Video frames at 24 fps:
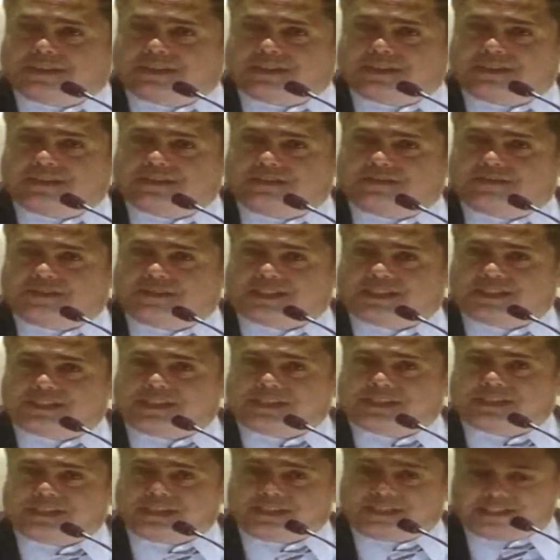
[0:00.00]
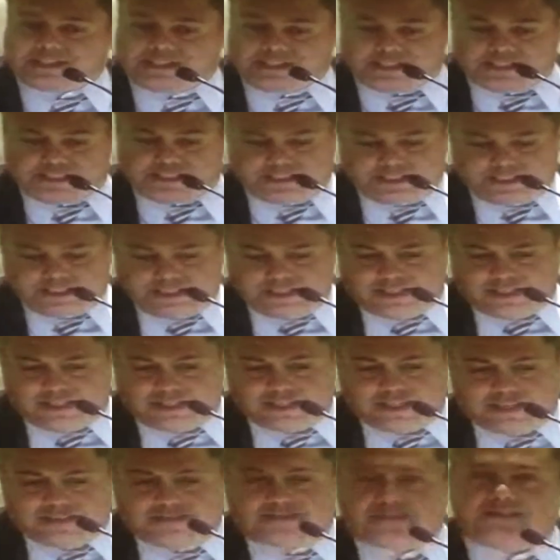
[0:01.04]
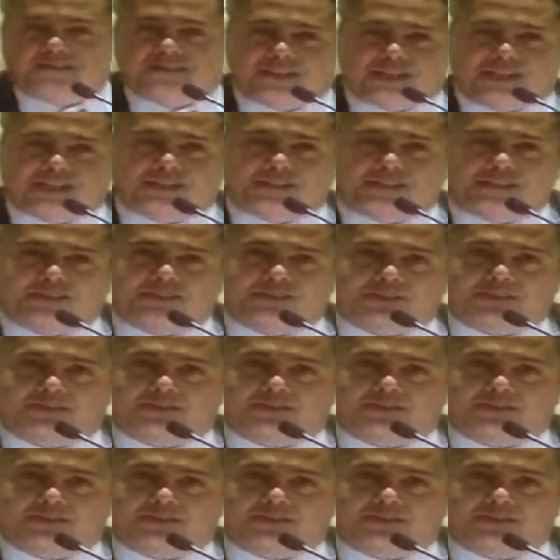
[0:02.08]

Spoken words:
Because I think if you let yourself